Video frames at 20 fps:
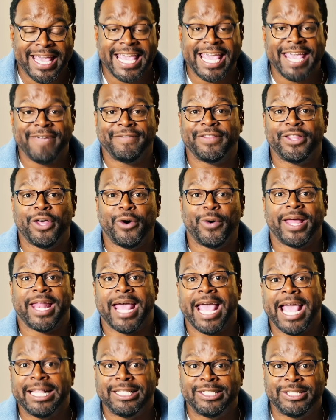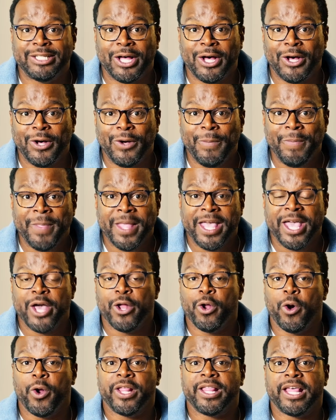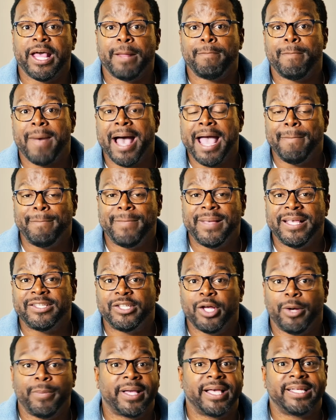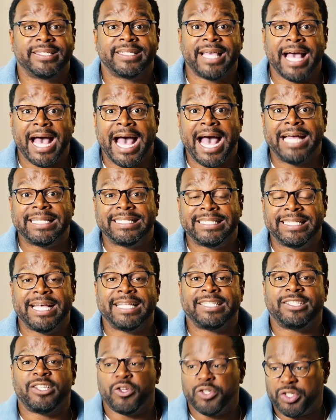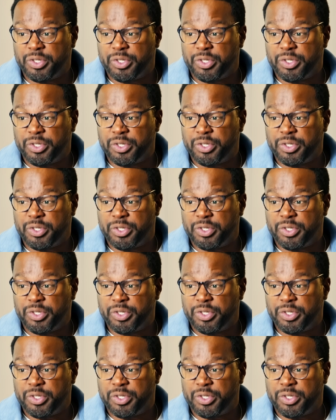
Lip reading: even though it ain't so, in order that might be so, because God said so.